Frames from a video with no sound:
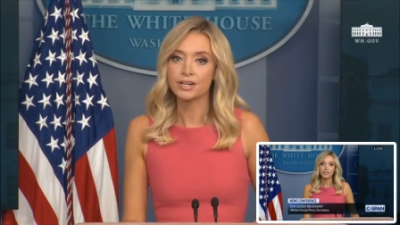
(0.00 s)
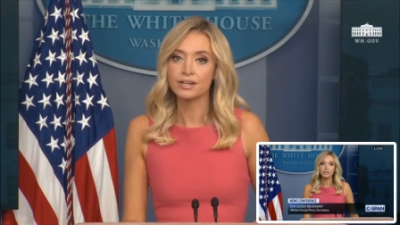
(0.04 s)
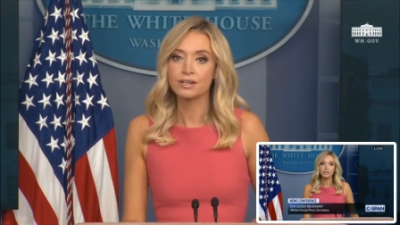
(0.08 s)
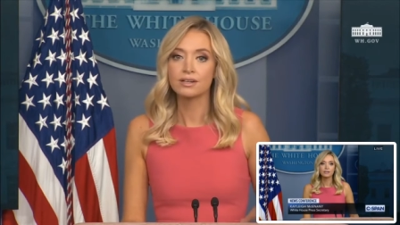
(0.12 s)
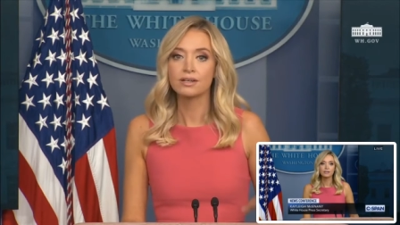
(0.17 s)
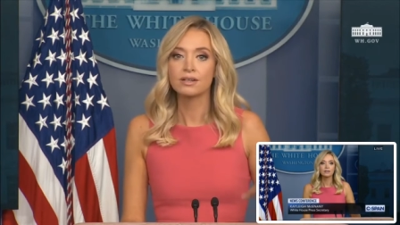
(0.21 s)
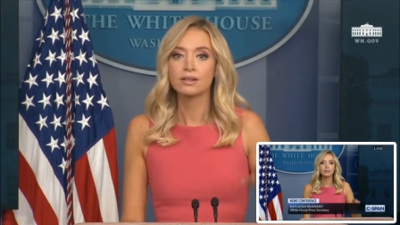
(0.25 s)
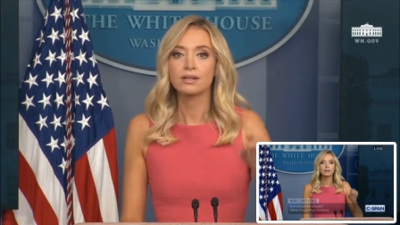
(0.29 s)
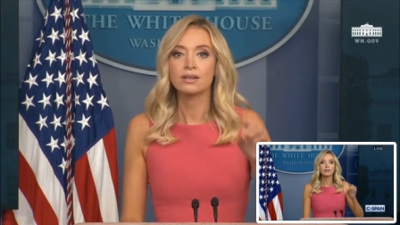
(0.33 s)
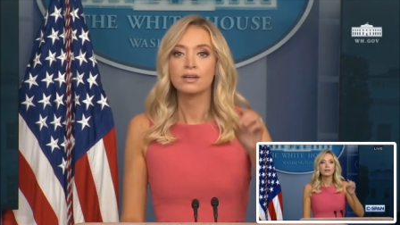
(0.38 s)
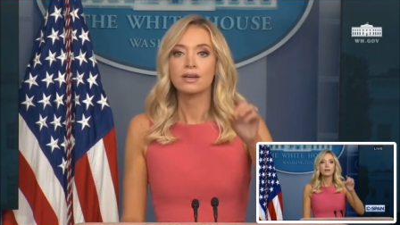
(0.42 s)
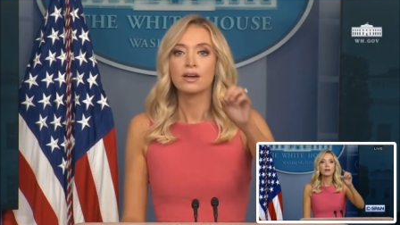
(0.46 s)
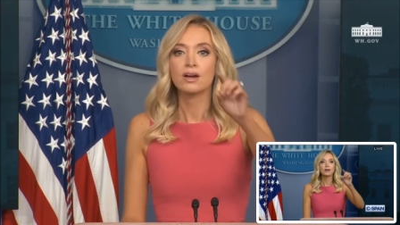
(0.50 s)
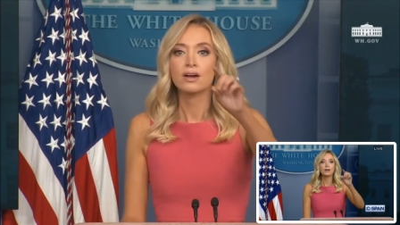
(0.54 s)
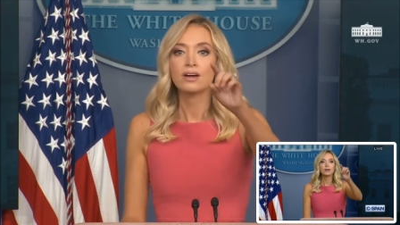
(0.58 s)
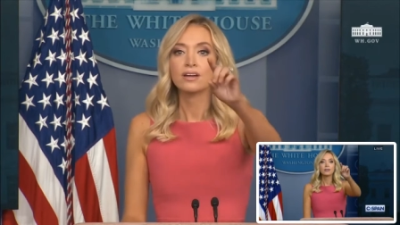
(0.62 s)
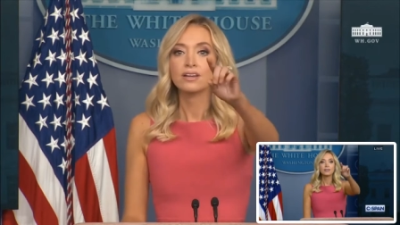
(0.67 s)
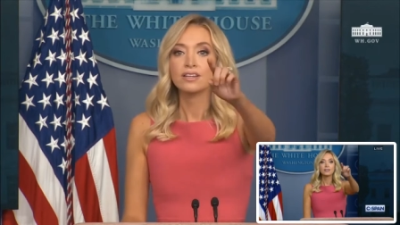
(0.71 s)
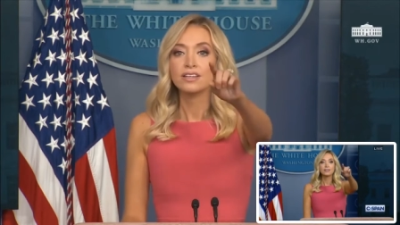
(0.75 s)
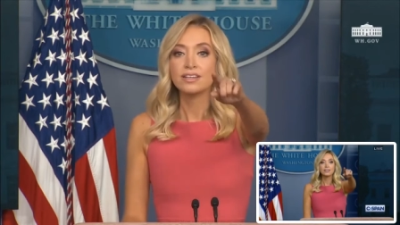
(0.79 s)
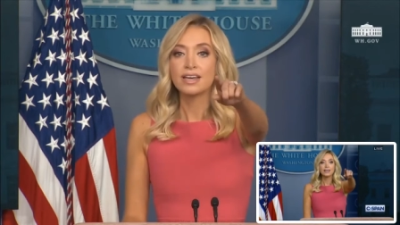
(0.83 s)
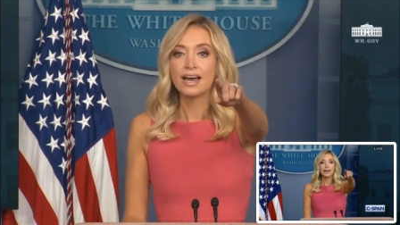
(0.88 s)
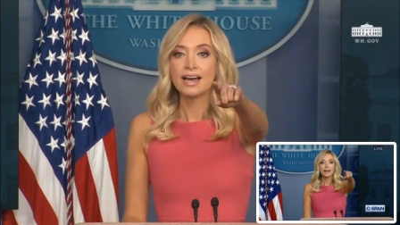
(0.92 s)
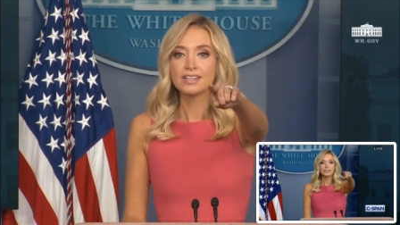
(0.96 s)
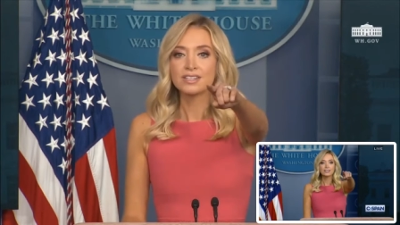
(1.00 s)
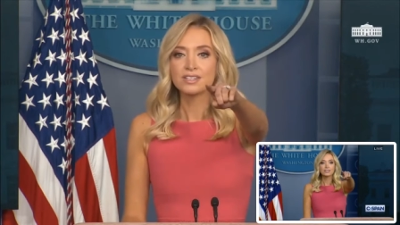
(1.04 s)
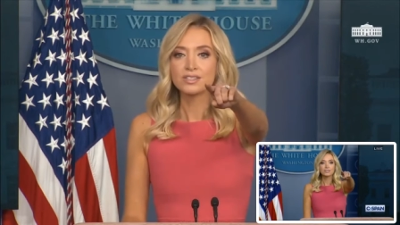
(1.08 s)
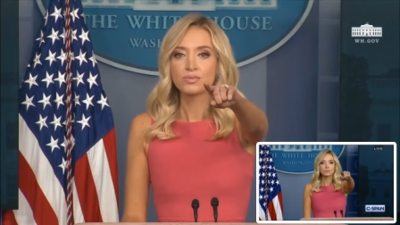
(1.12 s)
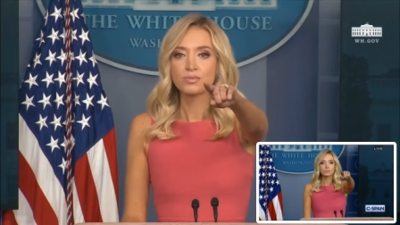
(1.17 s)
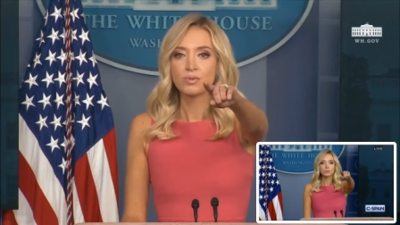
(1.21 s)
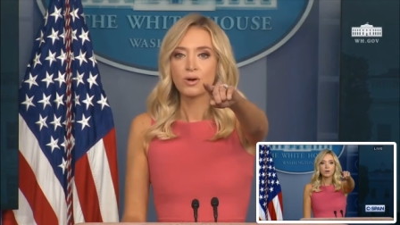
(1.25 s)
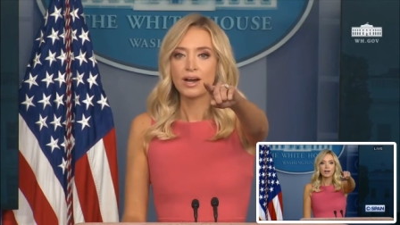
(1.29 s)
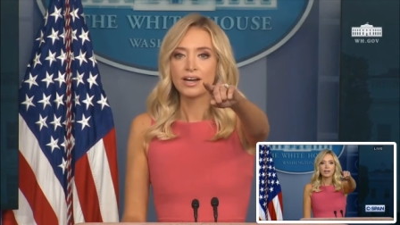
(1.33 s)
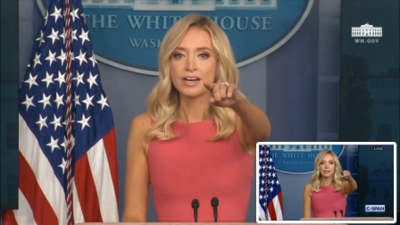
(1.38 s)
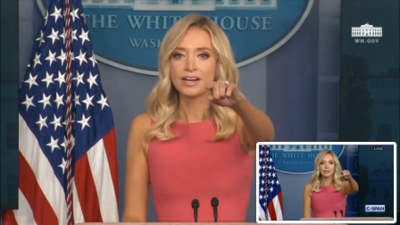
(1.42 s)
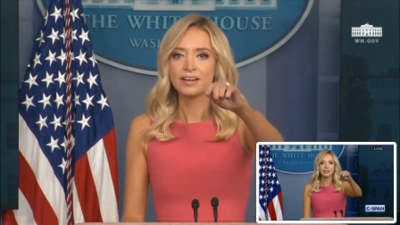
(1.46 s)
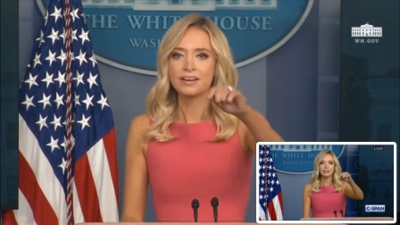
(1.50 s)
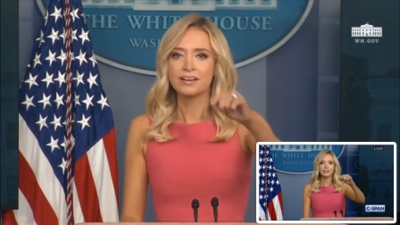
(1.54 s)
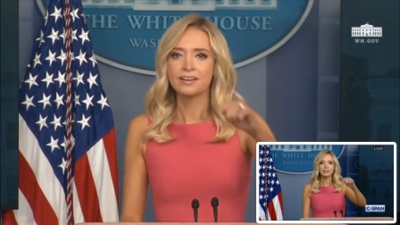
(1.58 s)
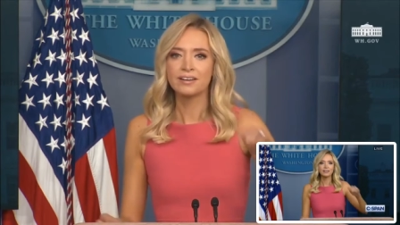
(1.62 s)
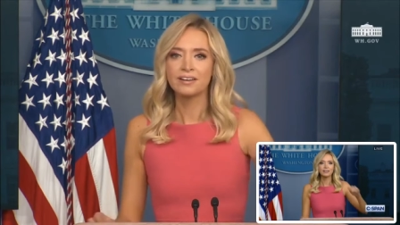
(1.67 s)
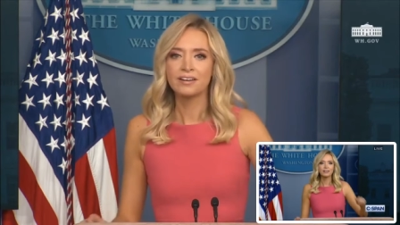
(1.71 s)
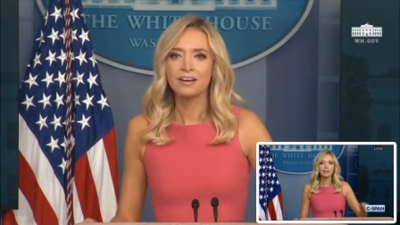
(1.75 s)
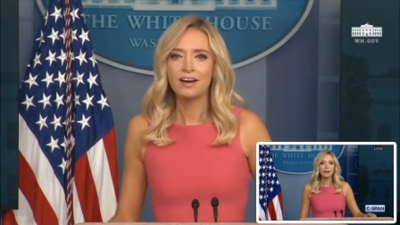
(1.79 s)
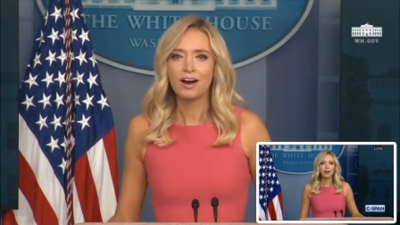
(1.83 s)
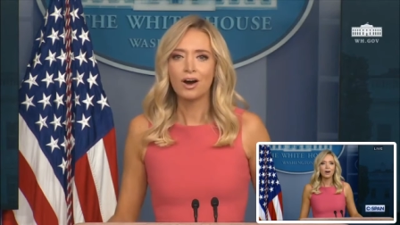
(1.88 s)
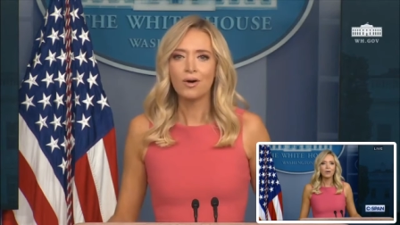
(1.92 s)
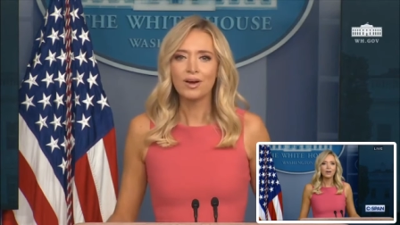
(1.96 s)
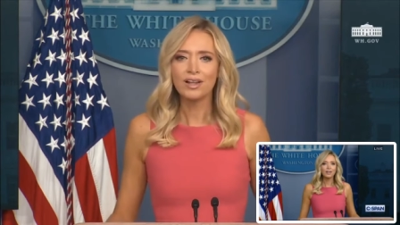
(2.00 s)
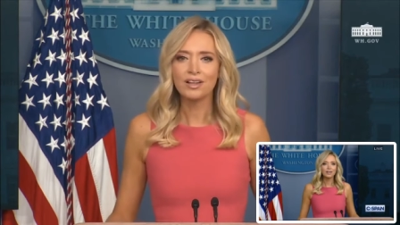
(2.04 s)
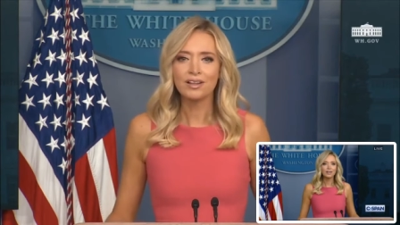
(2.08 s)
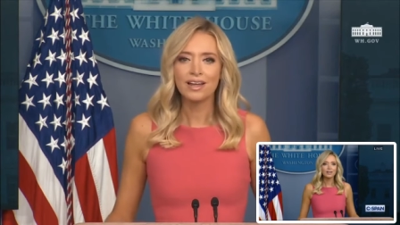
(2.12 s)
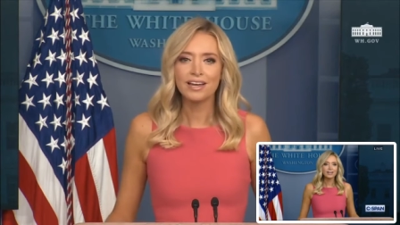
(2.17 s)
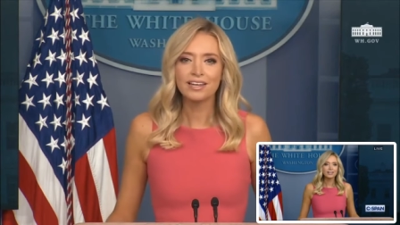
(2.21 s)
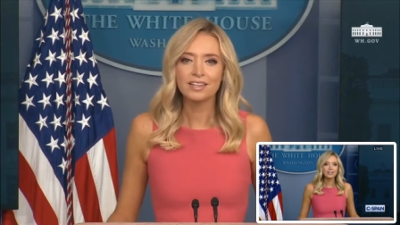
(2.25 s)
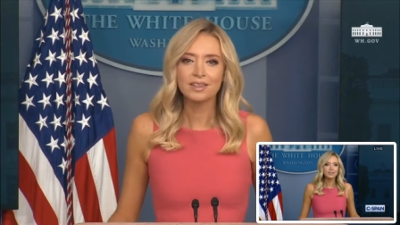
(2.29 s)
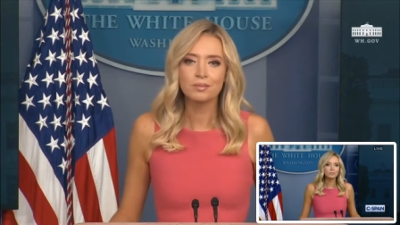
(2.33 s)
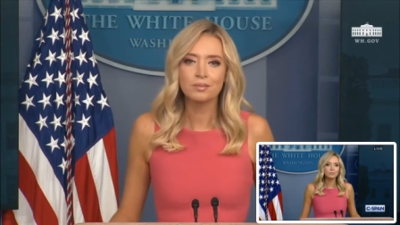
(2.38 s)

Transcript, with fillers: Can I ask you one more yes, about the president? Ryan. Just to oh, I like the